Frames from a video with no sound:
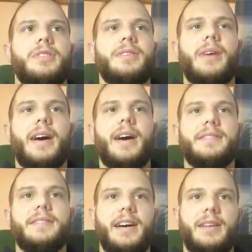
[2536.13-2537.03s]
So
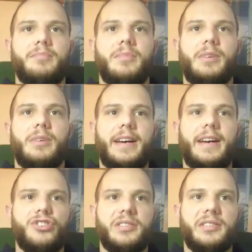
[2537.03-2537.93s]
guys, I
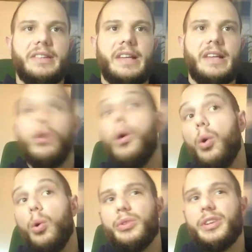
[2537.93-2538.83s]
adjusted now
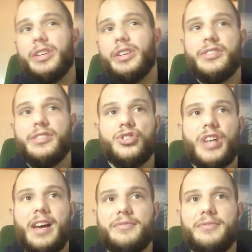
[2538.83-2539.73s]
all the
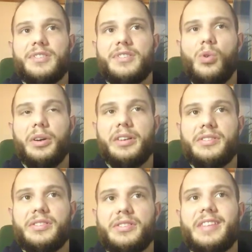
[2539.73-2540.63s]
shafts or the
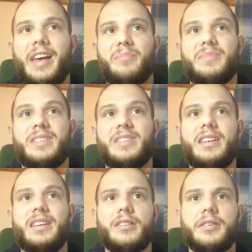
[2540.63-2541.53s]
stem
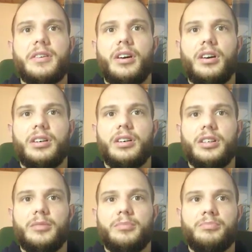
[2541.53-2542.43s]
here,
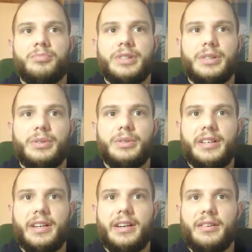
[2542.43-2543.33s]
so
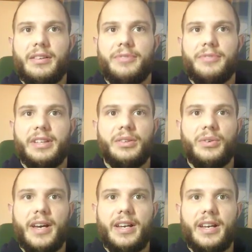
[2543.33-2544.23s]
that they're fitting
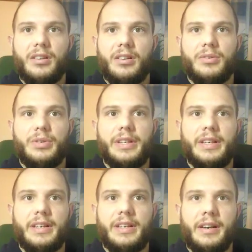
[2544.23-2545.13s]
together to
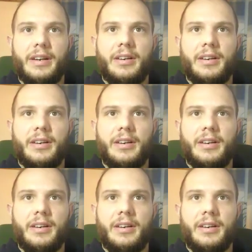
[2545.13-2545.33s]
the